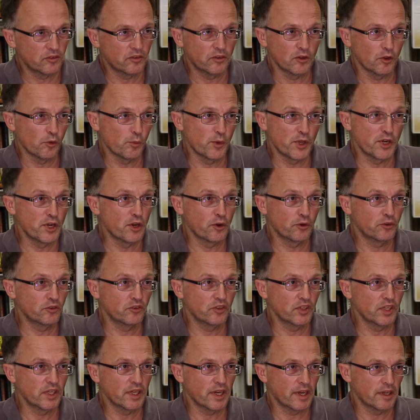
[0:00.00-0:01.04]
there'll be no
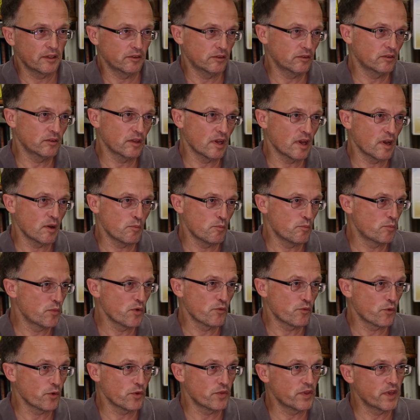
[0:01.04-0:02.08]
sea ice
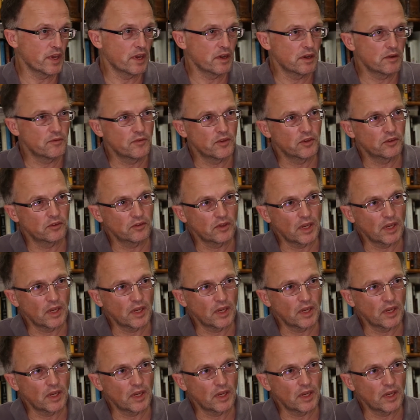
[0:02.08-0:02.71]
before the end of this